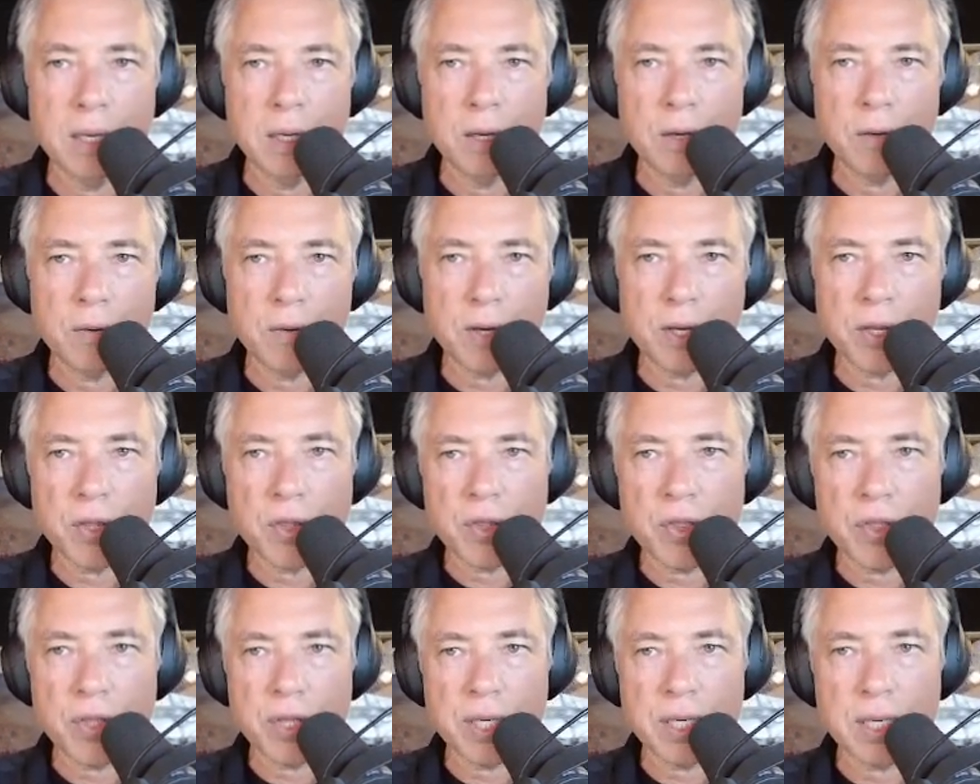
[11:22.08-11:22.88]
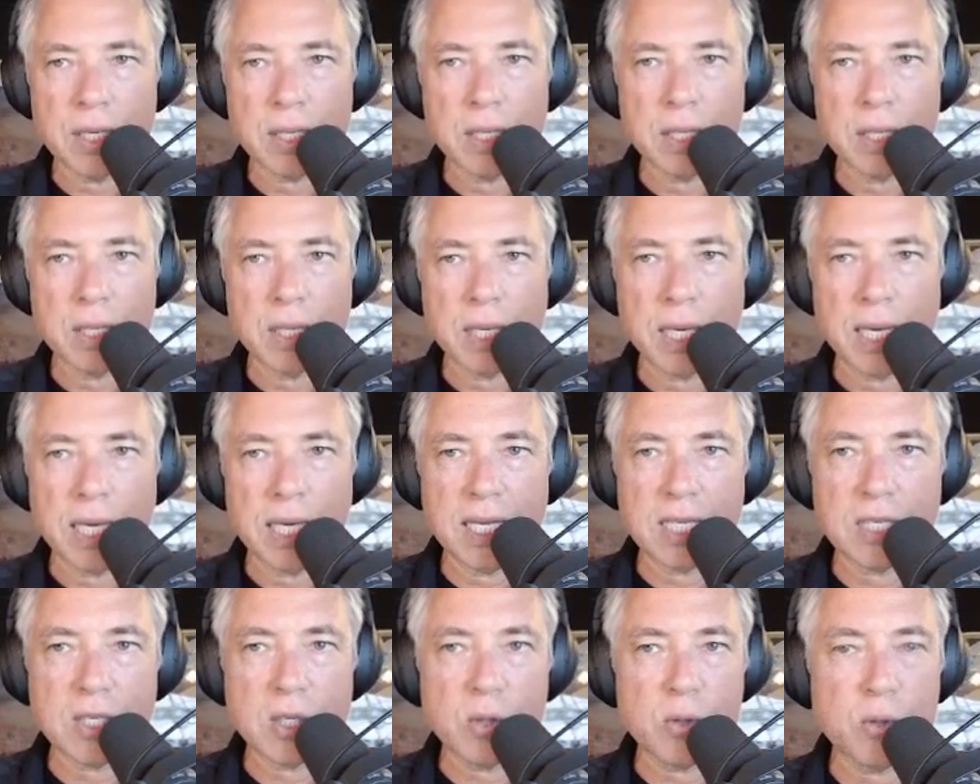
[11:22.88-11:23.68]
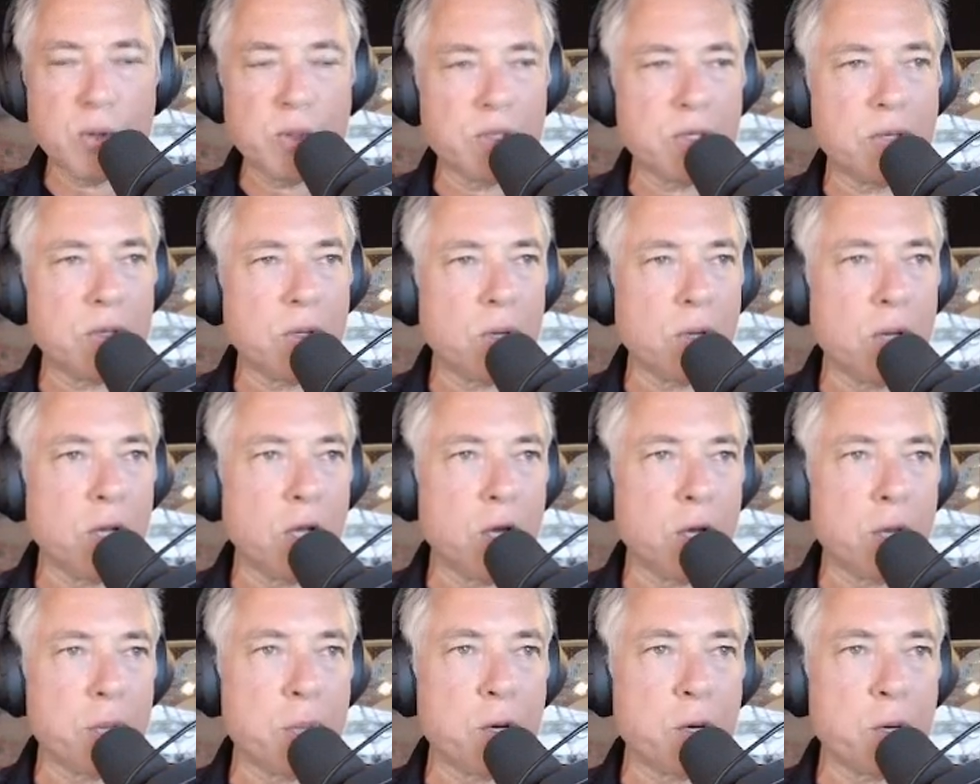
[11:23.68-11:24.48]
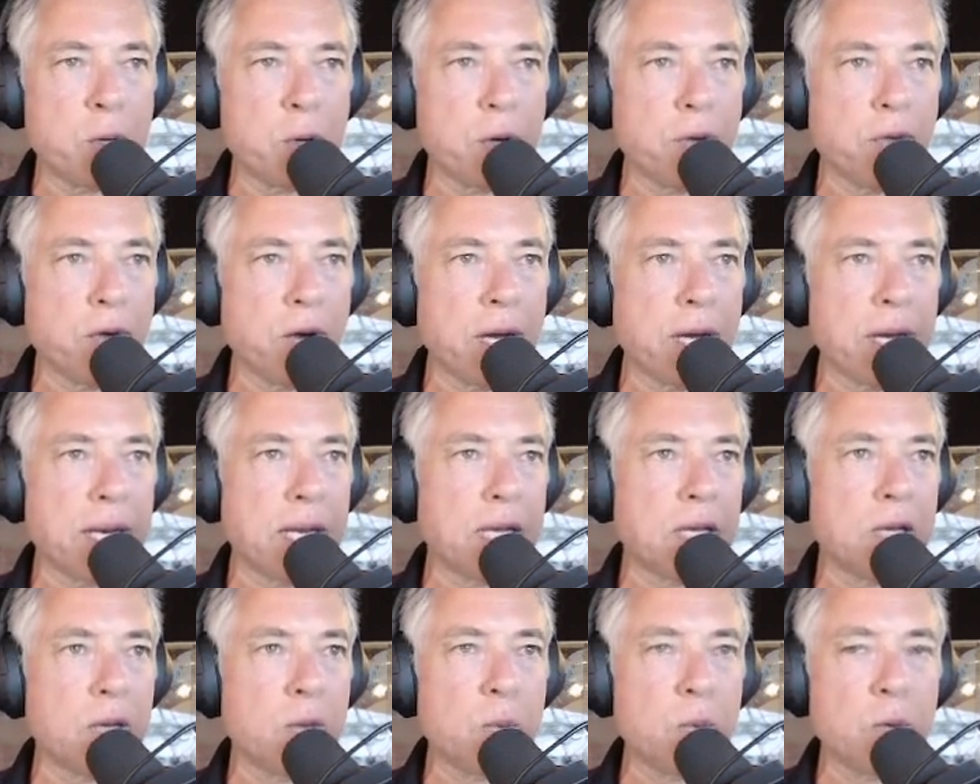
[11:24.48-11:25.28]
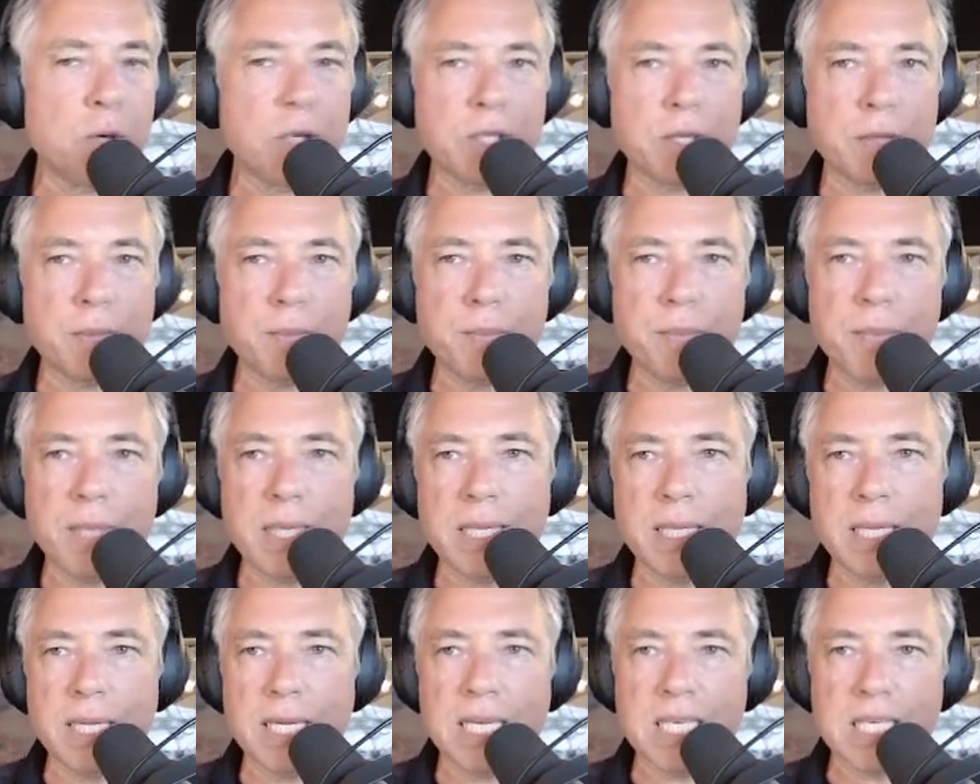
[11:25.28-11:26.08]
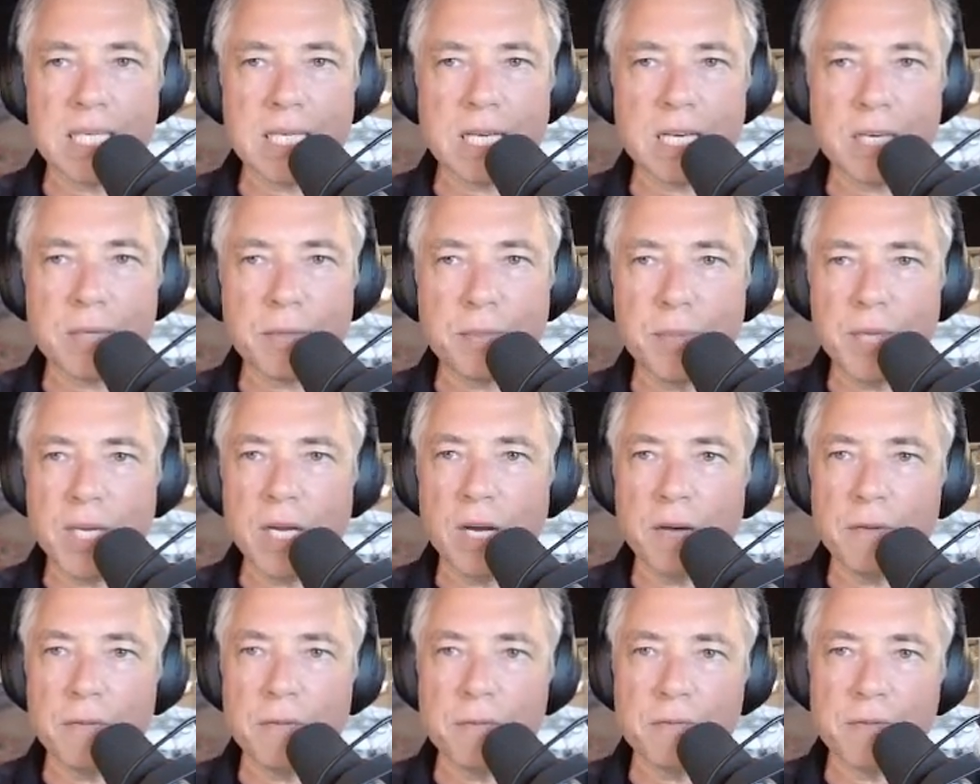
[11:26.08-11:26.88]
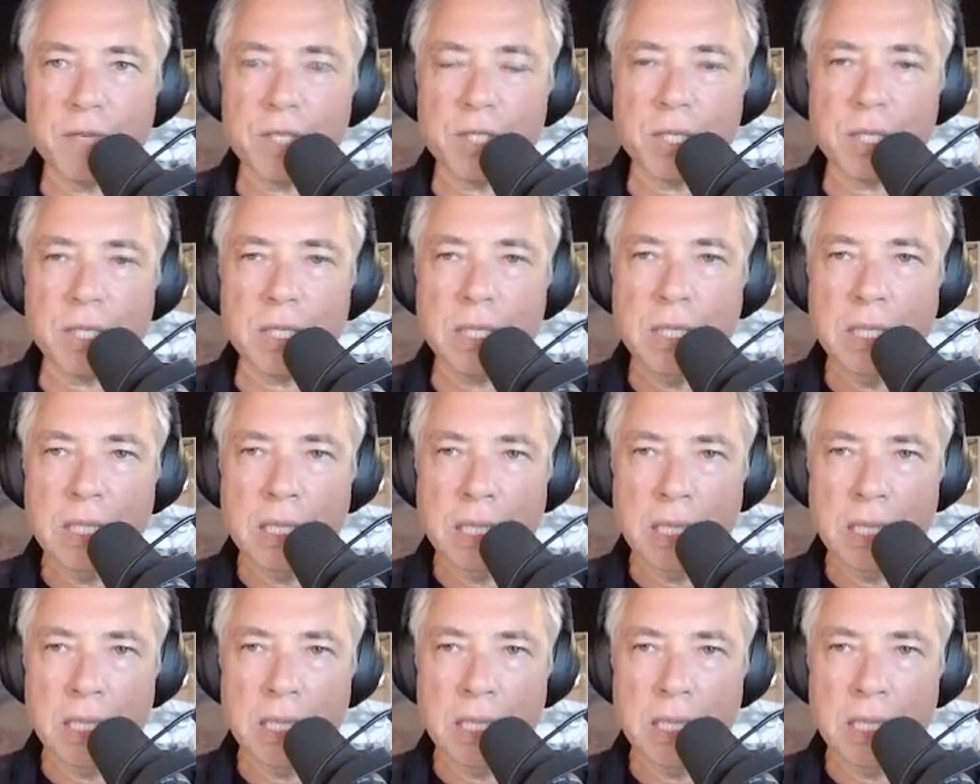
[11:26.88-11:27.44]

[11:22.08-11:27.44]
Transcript: rather than a delusional homoerotic worship me and suck me off vision